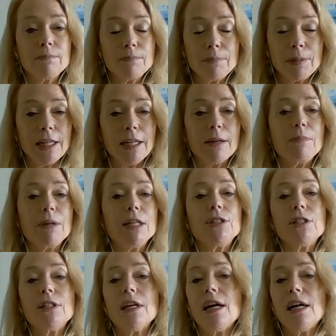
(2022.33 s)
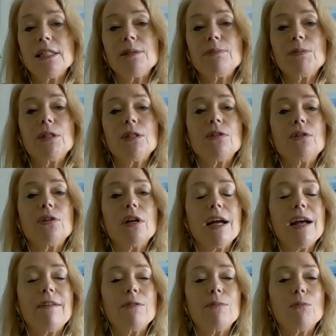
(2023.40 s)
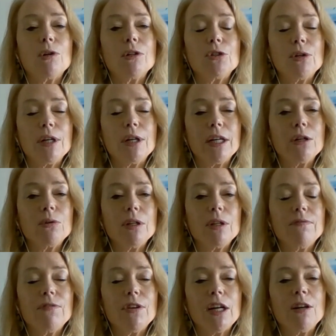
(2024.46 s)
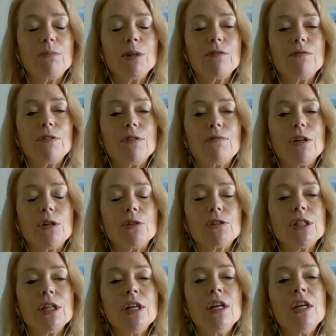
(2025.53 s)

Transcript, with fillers: being admitted to the hospital or have a more tranquil environment for folks.